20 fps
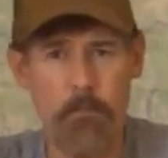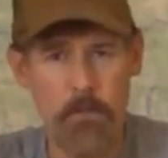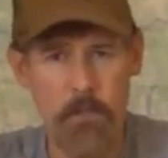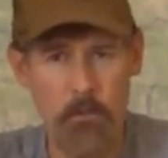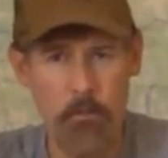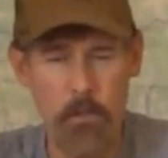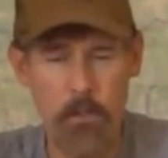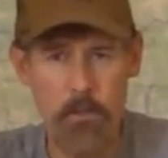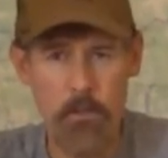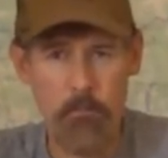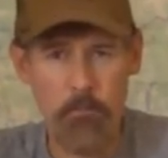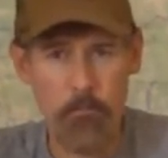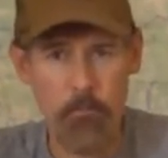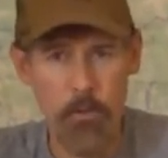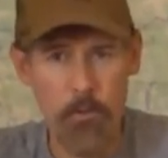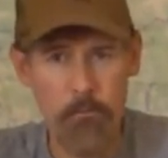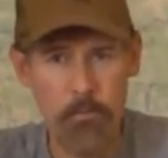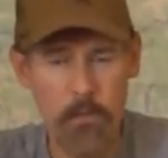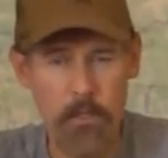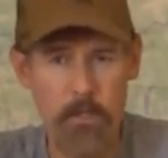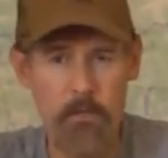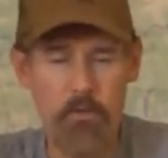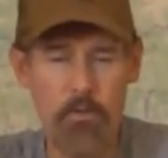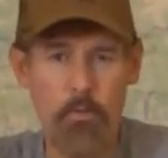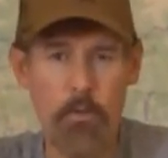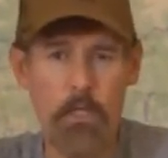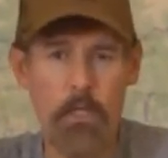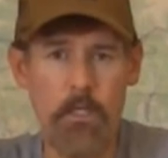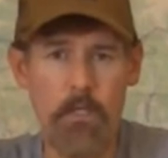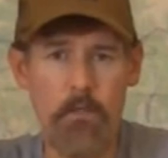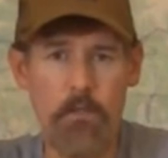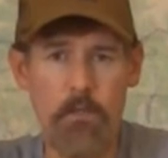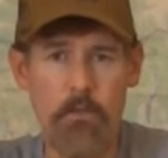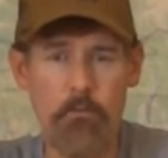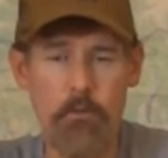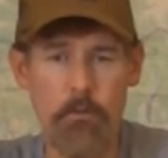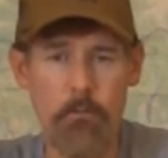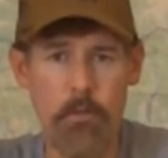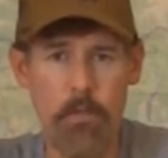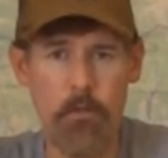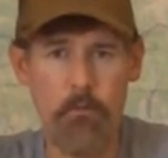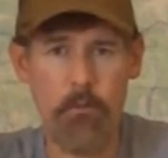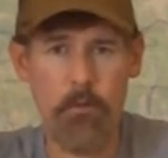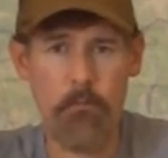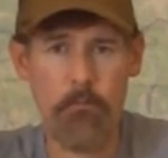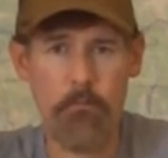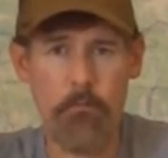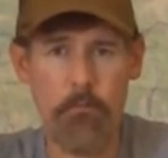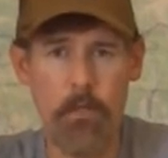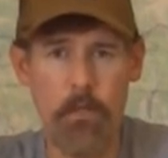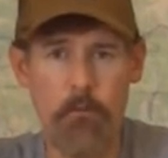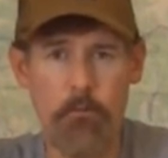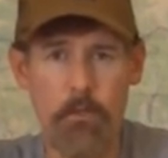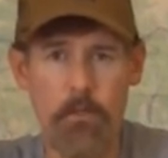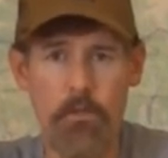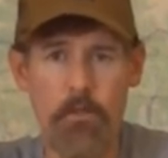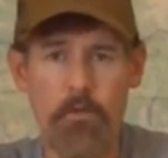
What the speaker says: and then we play the wind, and we